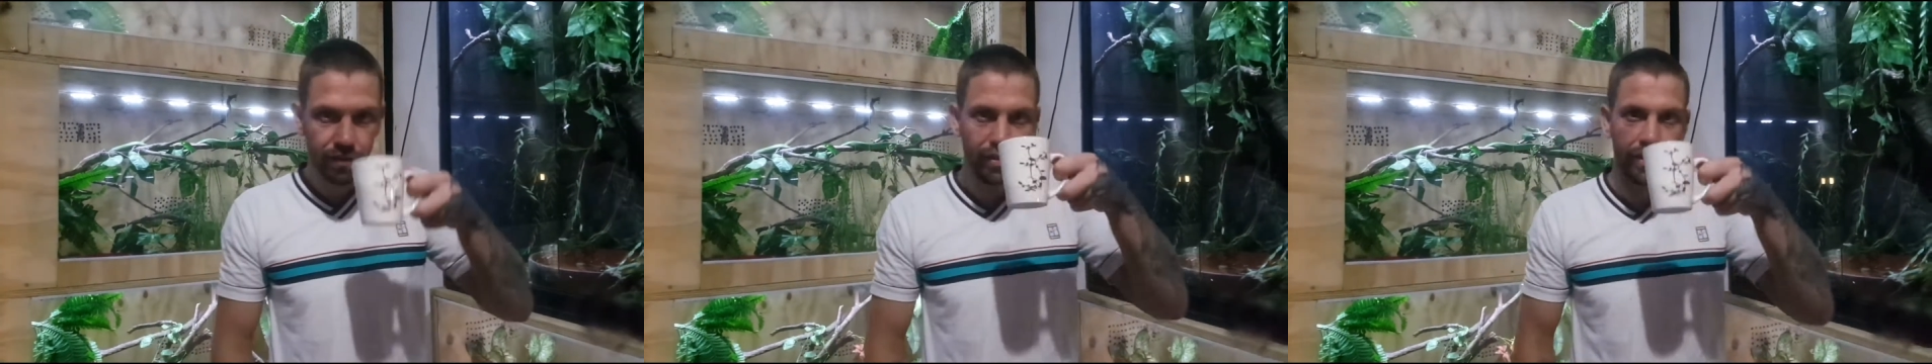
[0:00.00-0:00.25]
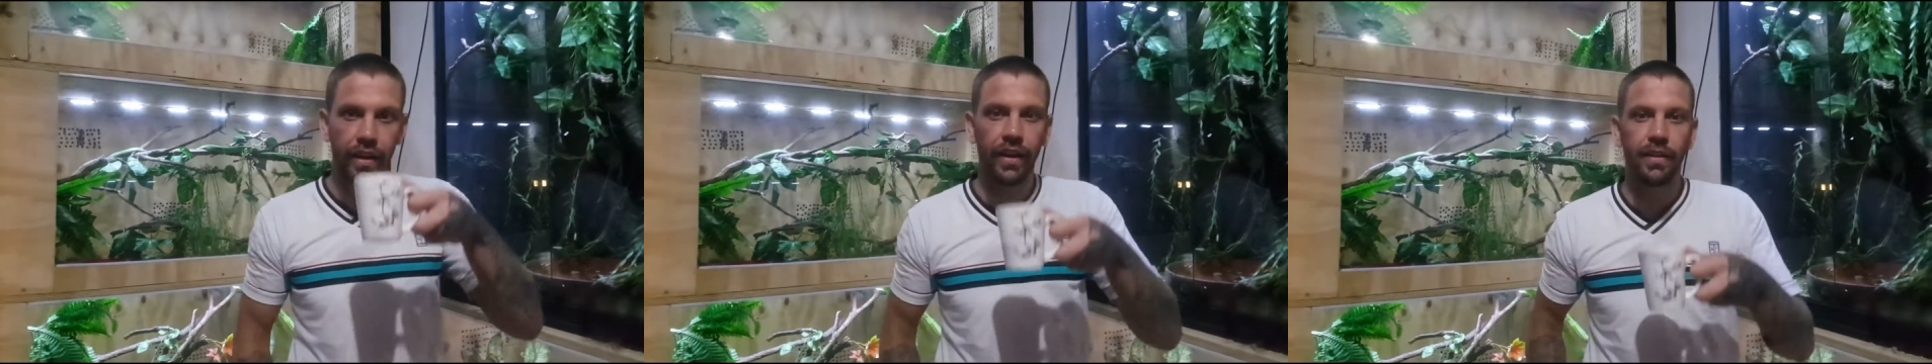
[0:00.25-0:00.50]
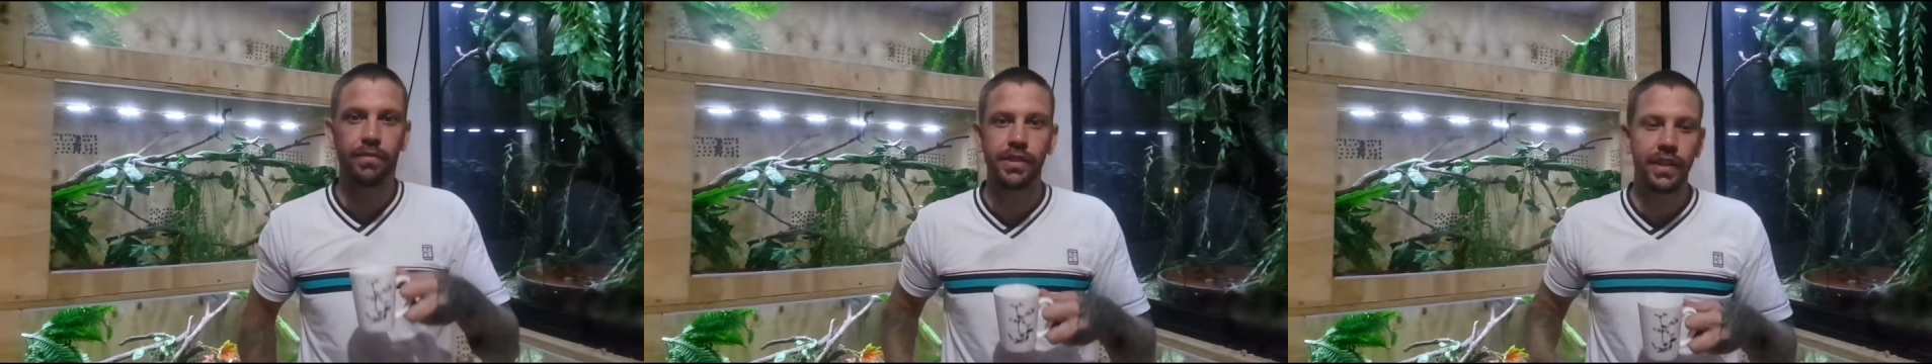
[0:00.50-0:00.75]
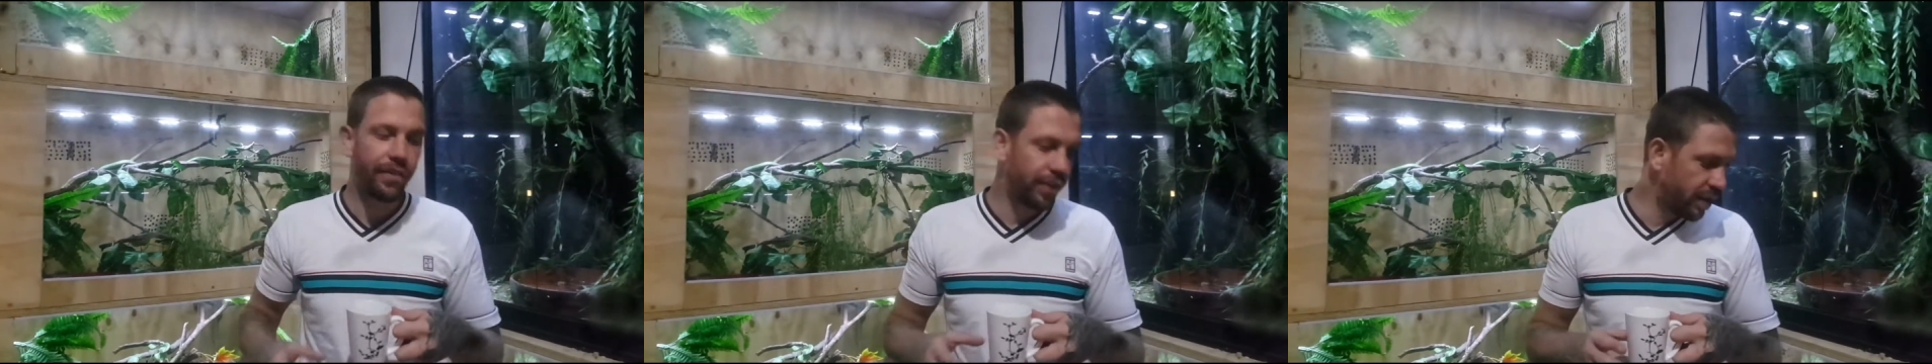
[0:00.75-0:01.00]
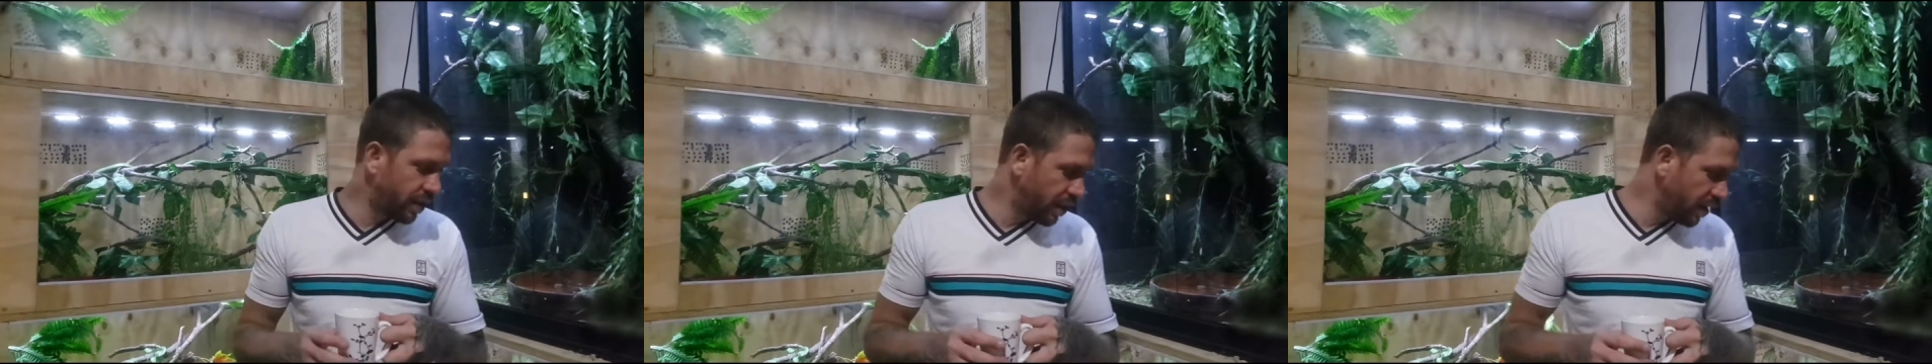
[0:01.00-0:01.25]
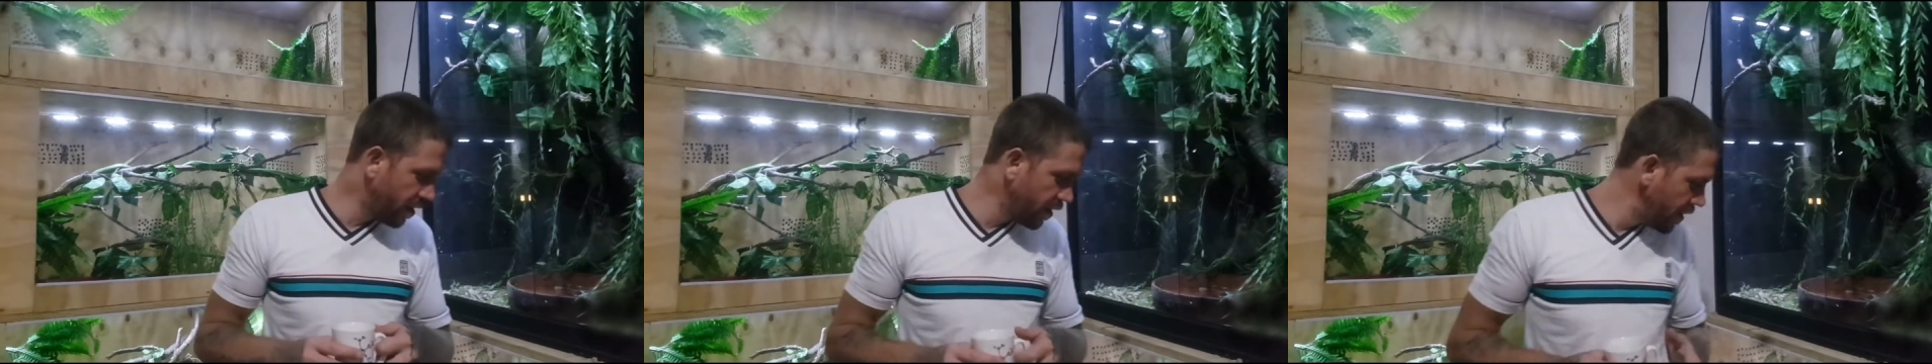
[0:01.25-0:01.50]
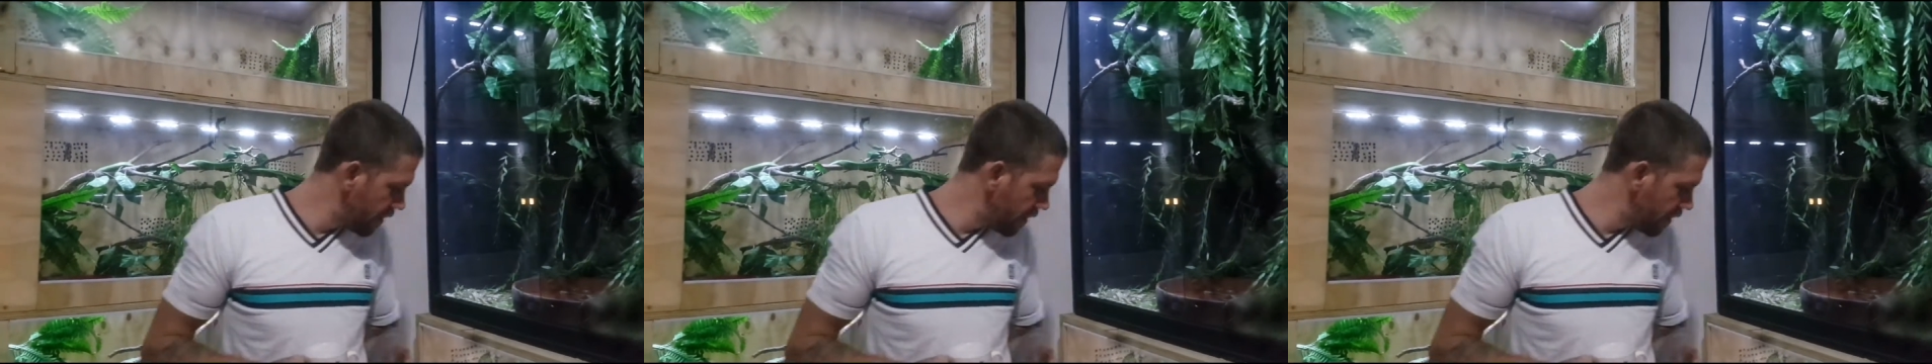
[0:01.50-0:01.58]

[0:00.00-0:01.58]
sorry, I'm just having tea,